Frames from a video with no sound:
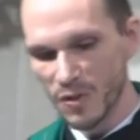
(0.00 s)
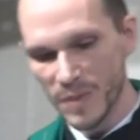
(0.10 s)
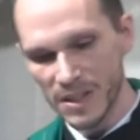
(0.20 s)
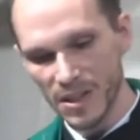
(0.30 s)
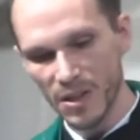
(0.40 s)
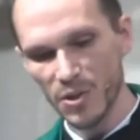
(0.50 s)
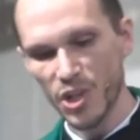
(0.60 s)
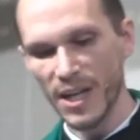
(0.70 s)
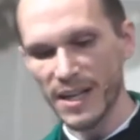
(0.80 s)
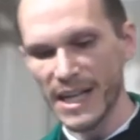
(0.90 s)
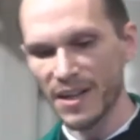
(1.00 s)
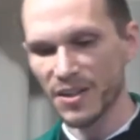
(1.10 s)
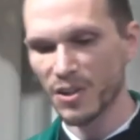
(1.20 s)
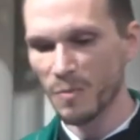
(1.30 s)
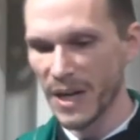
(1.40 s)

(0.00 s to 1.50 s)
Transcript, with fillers: movement to go check out a new